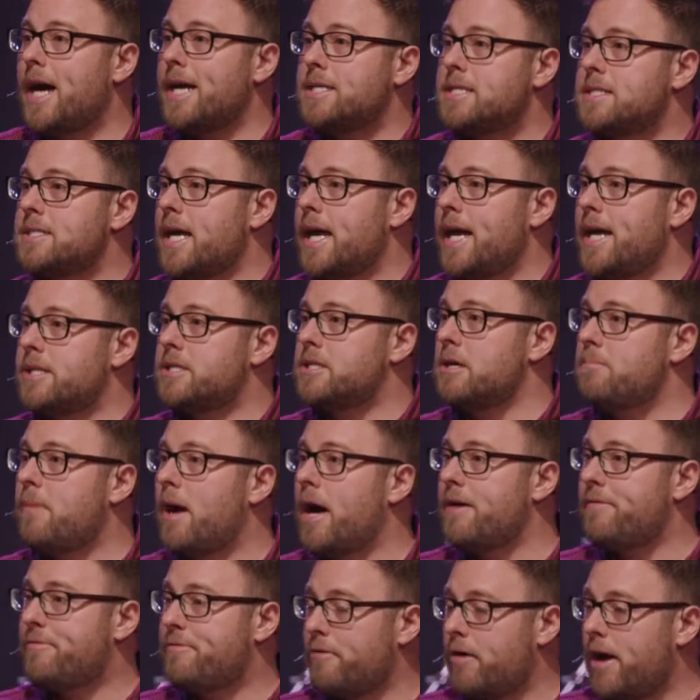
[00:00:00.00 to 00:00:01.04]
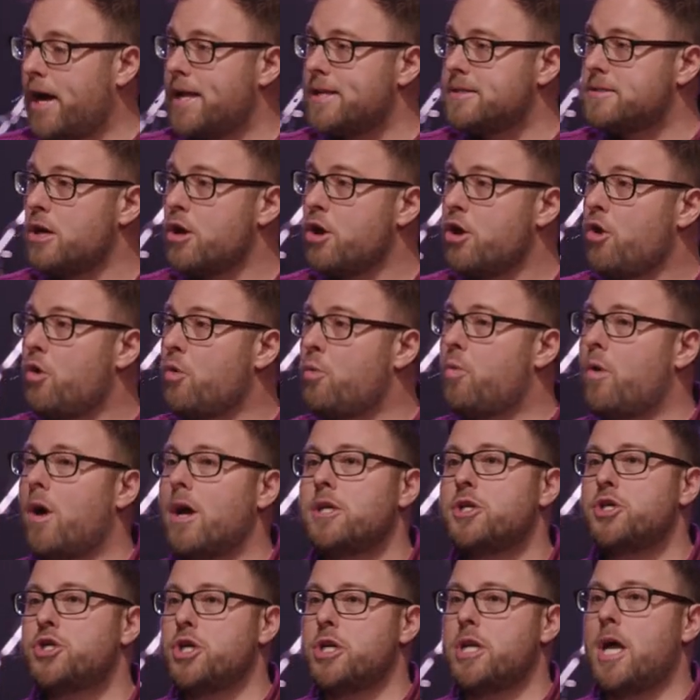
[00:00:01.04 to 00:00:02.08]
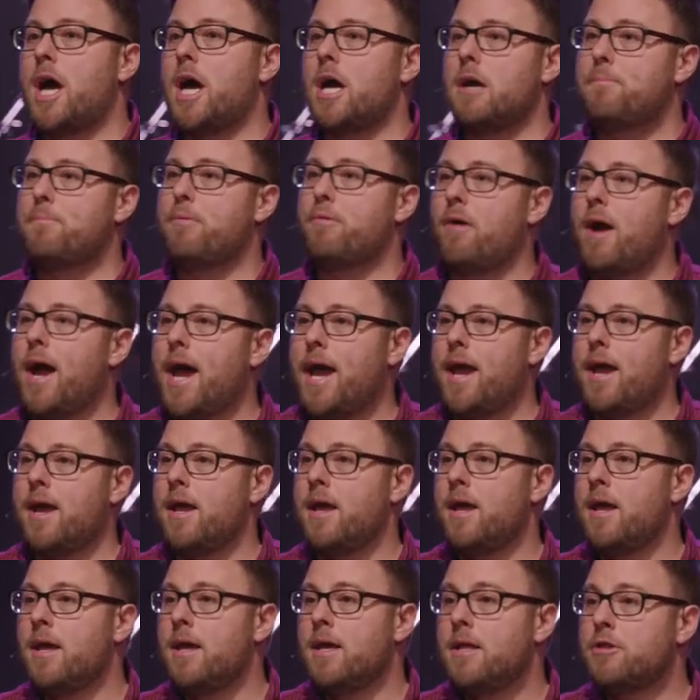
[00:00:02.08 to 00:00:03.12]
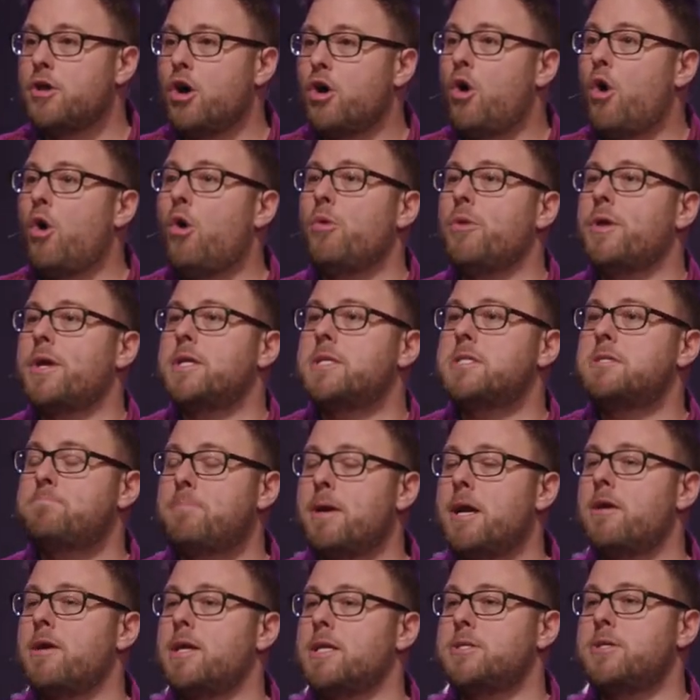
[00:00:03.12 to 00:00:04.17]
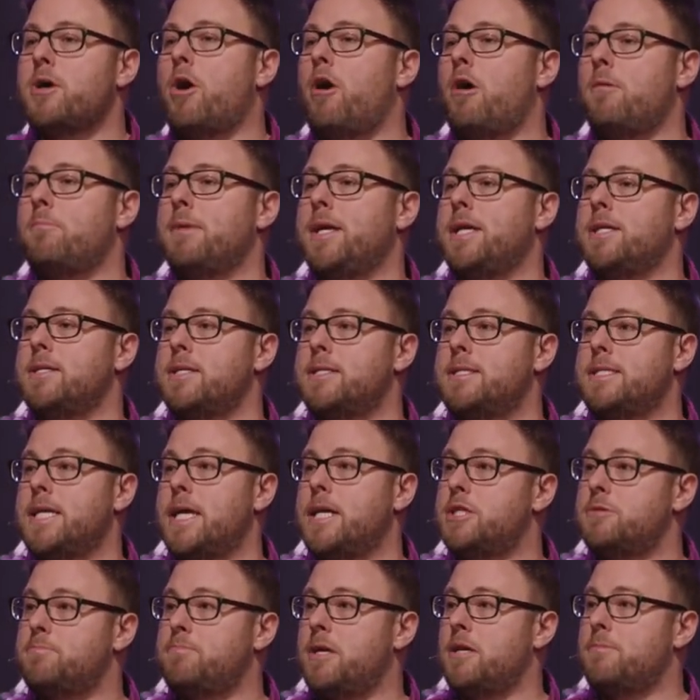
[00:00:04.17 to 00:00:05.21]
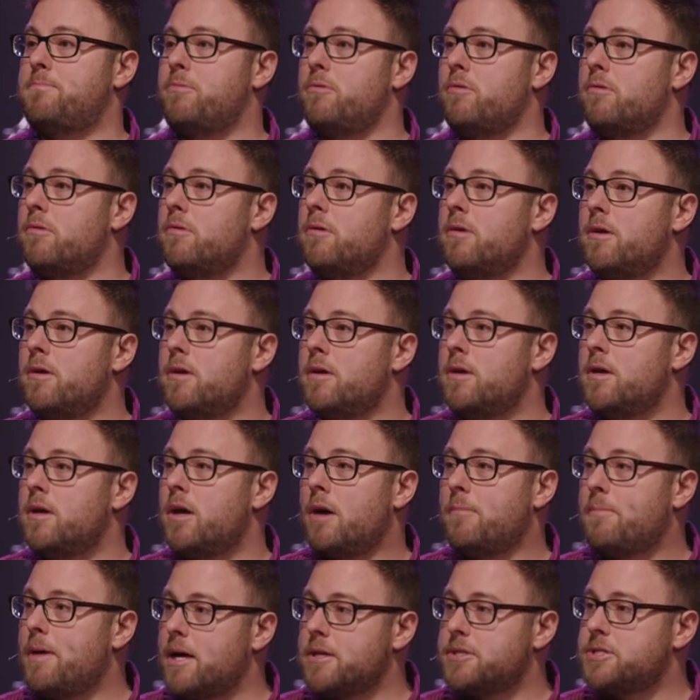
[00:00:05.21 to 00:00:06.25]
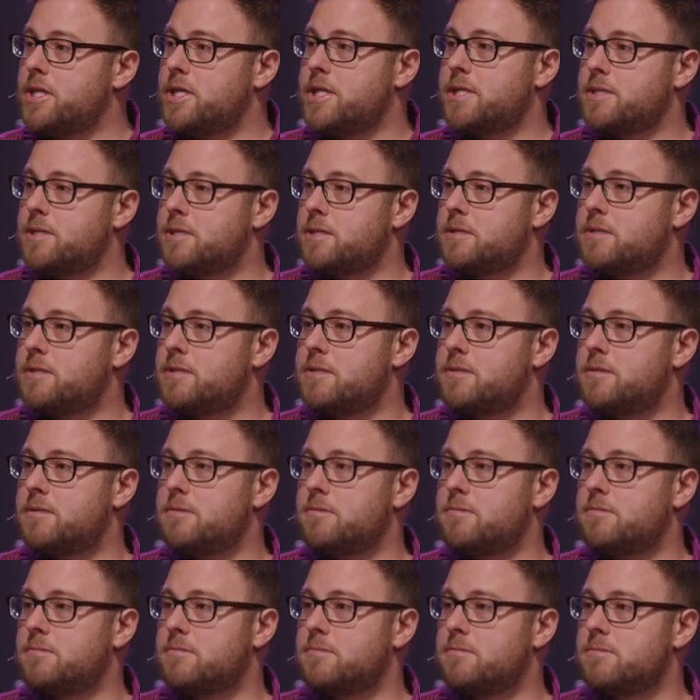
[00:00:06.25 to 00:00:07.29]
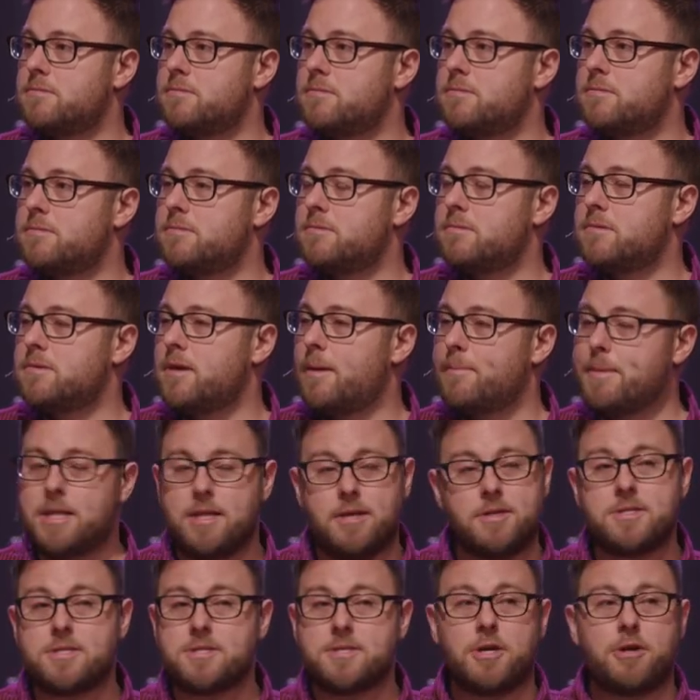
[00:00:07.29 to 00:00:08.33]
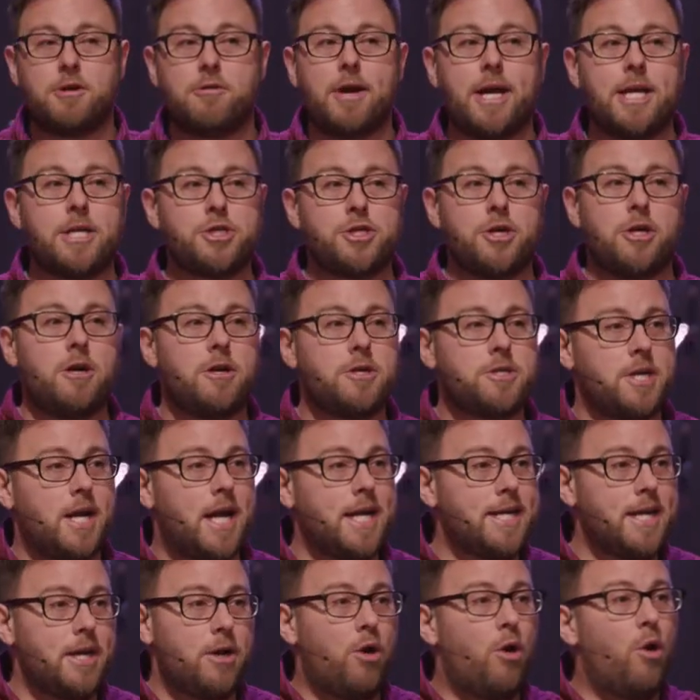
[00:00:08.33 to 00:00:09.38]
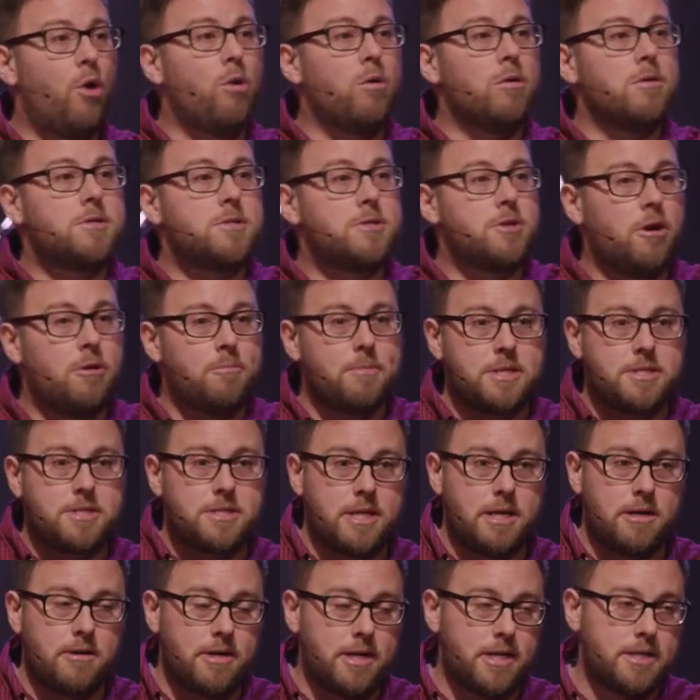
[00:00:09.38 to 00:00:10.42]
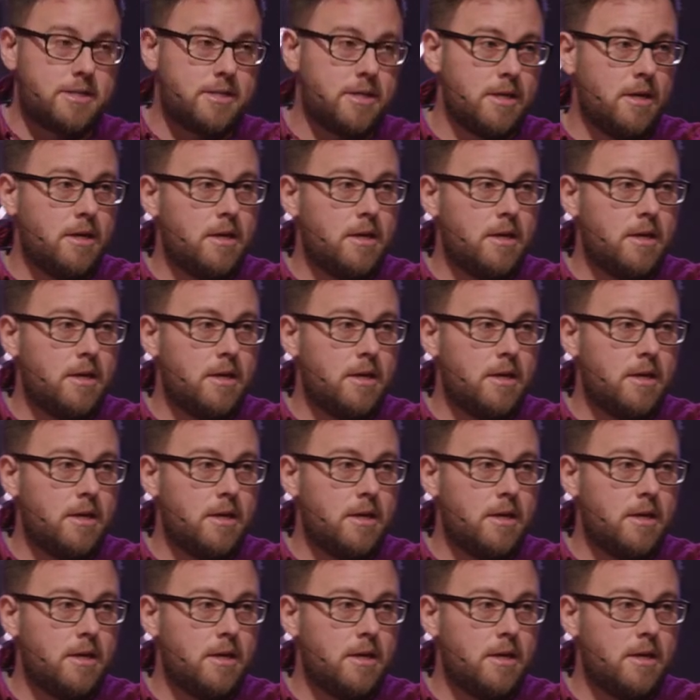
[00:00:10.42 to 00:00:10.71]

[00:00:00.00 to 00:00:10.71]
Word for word: say to my friends? What should I pray? The Holy Spirit taught me to teach people about Jesus. I mean, this is a great church, and I did a whole sermon series